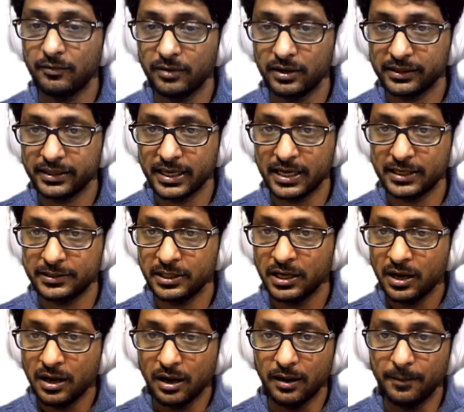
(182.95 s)
our get,
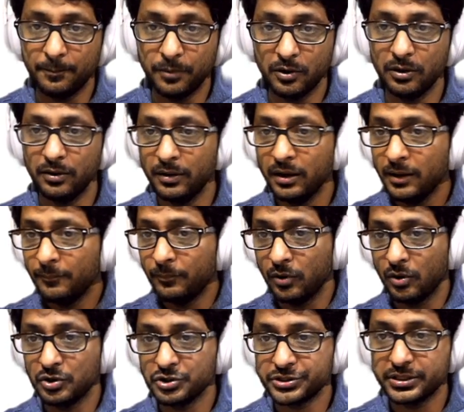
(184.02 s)

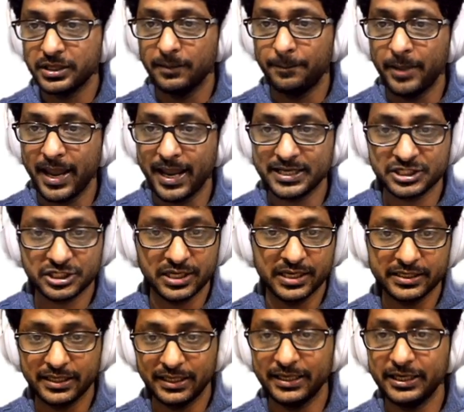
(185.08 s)
post, patch,
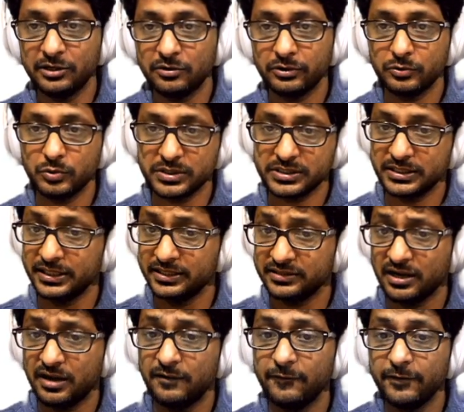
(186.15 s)
and delete requests.
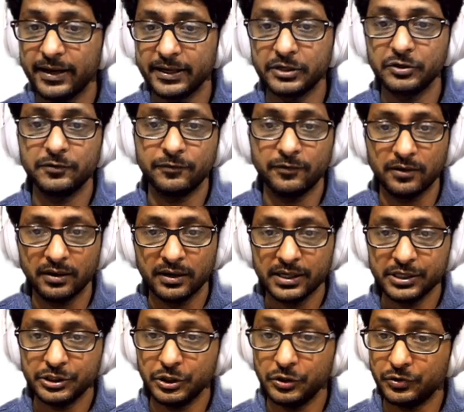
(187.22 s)
These are very good for
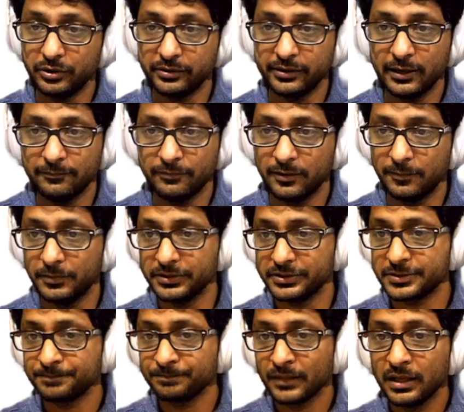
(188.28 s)
tutorial
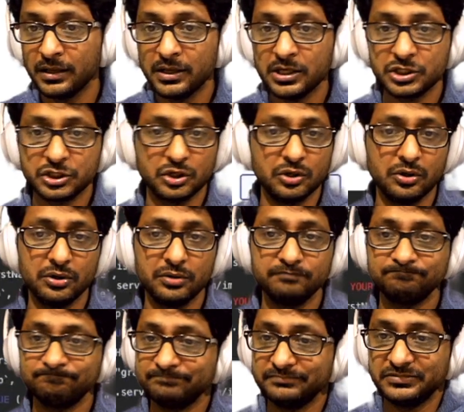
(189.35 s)
purpose. So
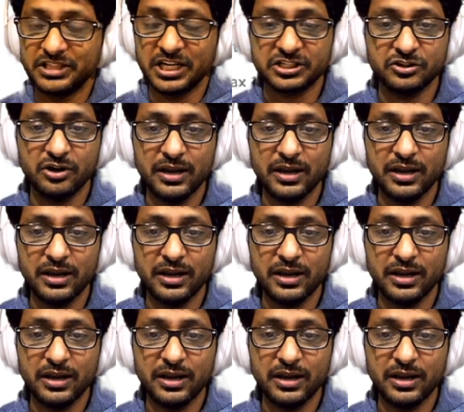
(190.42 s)
that's